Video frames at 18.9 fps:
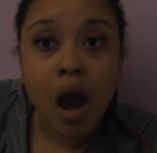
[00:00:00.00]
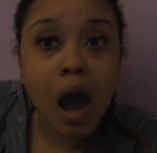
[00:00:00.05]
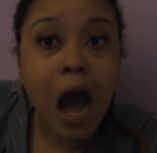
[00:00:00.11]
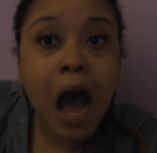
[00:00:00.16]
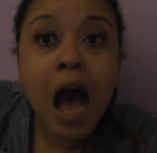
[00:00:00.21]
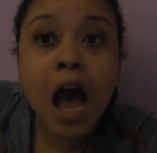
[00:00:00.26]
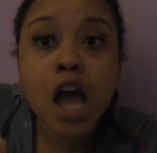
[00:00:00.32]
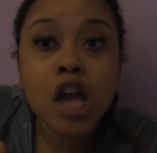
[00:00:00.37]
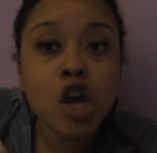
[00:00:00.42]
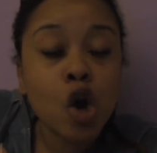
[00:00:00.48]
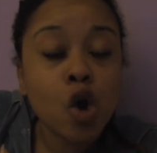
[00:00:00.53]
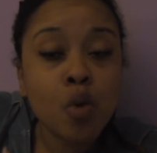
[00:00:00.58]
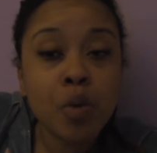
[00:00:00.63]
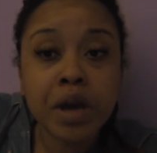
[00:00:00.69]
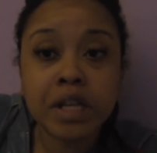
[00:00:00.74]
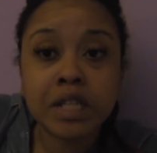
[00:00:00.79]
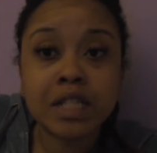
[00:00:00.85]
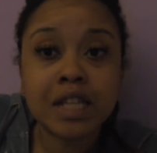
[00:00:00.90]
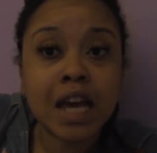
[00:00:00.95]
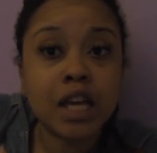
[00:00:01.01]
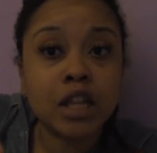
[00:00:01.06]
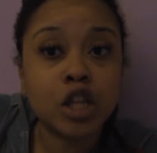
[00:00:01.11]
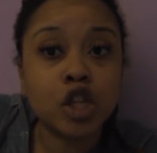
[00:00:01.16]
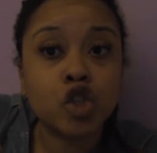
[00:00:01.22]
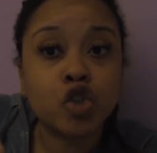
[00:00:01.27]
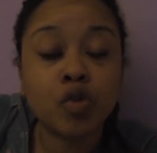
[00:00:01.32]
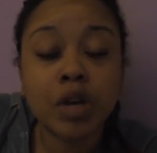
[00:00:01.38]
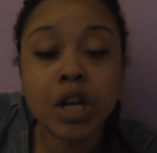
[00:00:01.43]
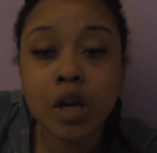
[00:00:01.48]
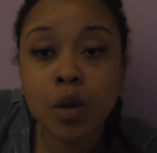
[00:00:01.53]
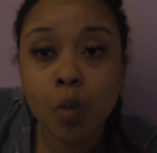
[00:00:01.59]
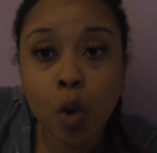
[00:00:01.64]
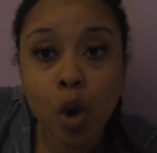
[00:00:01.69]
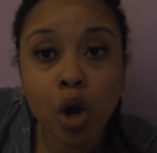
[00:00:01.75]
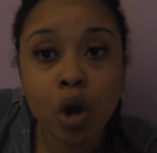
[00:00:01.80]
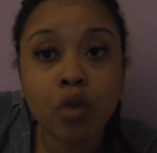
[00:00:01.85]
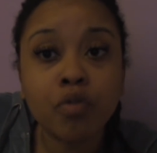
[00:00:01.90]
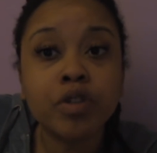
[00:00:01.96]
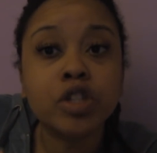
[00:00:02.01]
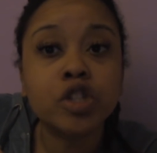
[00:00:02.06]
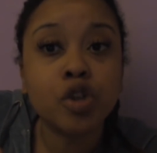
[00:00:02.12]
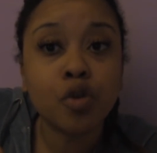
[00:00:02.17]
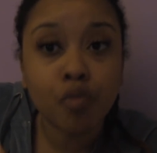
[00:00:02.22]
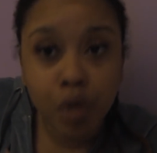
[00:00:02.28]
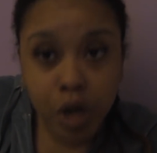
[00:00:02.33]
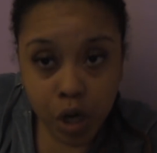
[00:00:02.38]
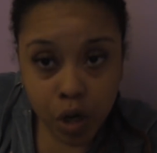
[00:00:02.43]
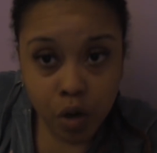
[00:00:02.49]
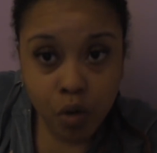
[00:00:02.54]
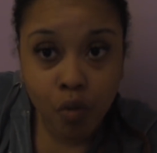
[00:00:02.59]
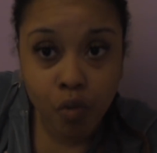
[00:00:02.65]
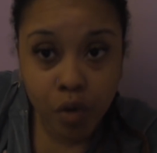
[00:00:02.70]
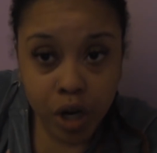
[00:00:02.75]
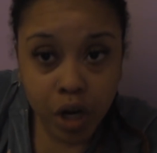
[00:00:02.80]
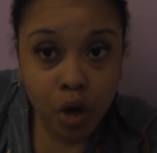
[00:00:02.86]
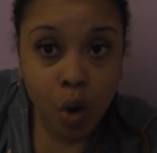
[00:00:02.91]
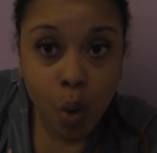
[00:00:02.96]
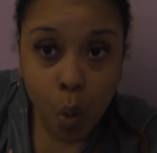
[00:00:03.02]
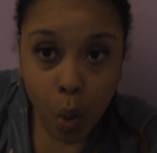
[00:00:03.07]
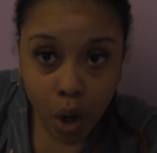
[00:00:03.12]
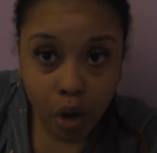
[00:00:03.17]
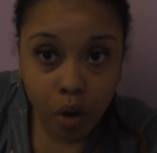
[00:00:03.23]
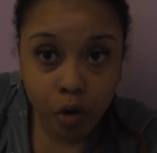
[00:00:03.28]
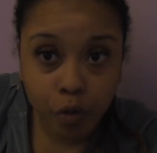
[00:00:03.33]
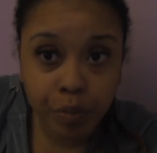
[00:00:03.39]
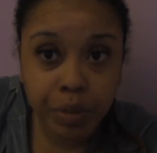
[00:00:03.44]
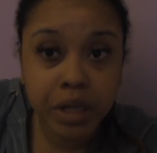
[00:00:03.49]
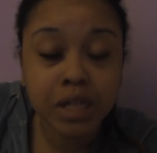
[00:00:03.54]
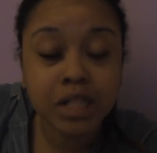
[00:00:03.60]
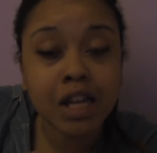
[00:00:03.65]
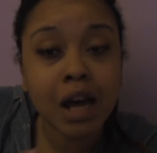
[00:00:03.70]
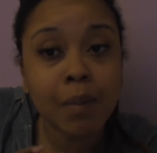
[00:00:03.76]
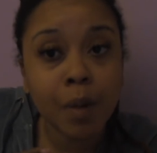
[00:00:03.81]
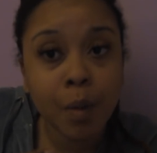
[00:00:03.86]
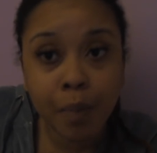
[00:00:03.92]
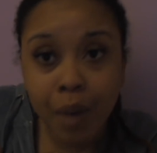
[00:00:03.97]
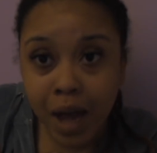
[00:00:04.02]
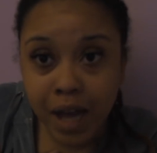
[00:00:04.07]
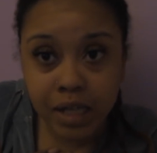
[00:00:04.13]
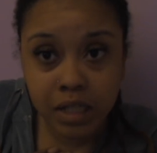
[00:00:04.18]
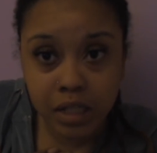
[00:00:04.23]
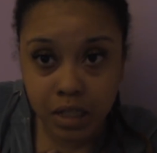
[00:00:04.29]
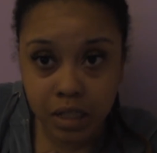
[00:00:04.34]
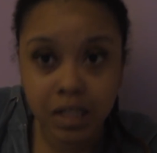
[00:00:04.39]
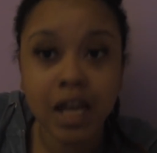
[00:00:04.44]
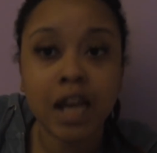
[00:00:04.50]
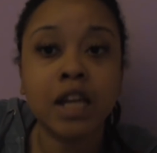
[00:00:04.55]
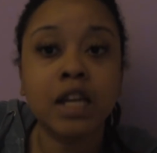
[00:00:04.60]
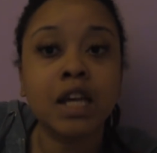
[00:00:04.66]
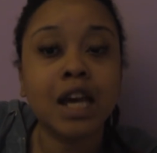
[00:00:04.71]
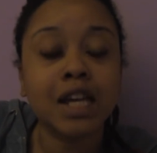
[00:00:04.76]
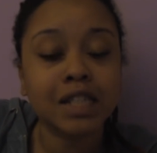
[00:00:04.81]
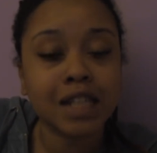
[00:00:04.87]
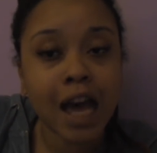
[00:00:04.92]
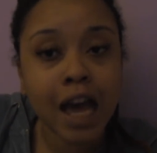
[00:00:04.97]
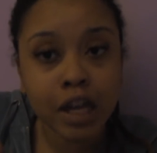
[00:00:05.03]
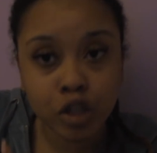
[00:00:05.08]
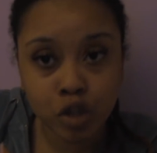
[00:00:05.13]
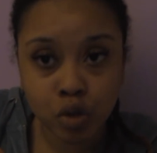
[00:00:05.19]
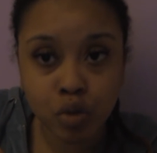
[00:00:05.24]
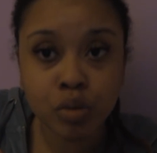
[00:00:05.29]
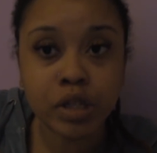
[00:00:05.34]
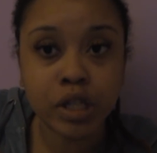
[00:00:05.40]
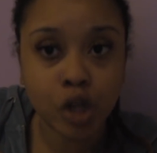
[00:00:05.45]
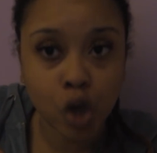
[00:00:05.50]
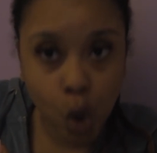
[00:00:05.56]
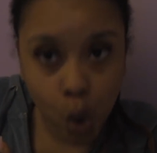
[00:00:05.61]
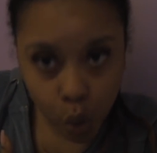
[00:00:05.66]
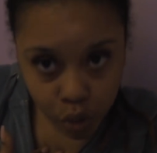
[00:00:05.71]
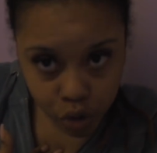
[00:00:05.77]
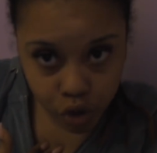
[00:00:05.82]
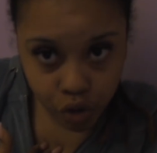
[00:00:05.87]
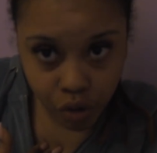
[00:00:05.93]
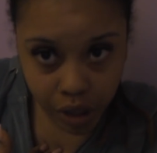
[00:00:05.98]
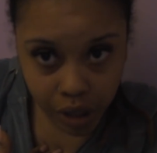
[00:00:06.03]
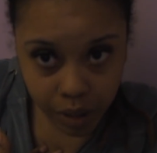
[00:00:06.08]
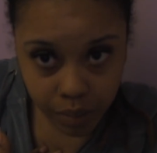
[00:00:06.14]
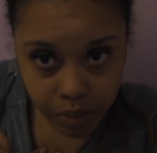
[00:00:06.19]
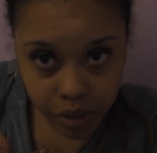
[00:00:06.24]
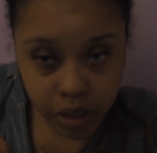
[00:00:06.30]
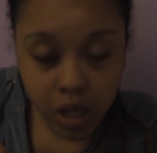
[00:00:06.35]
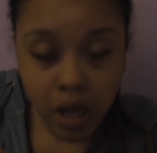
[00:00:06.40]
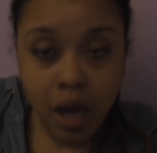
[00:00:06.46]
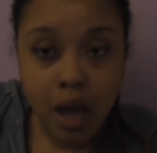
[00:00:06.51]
I always say the dream world is the real world, because I'm a Pisces. And yes, I do decode dreams.